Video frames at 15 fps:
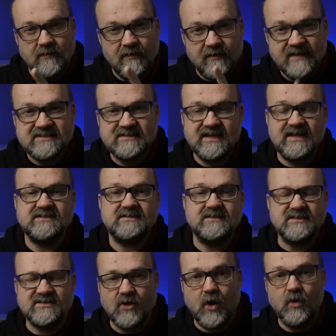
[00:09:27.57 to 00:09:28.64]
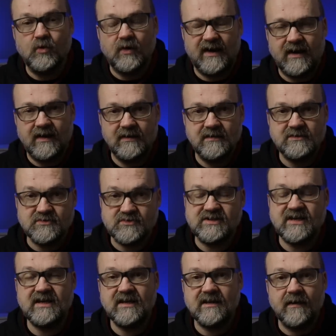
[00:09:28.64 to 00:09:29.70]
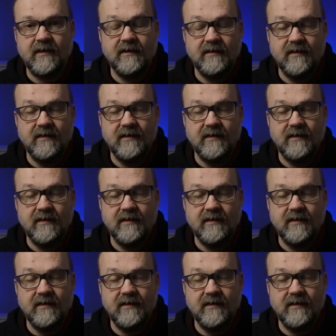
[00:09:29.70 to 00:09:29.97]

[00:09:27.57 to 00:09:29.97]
This test is only to see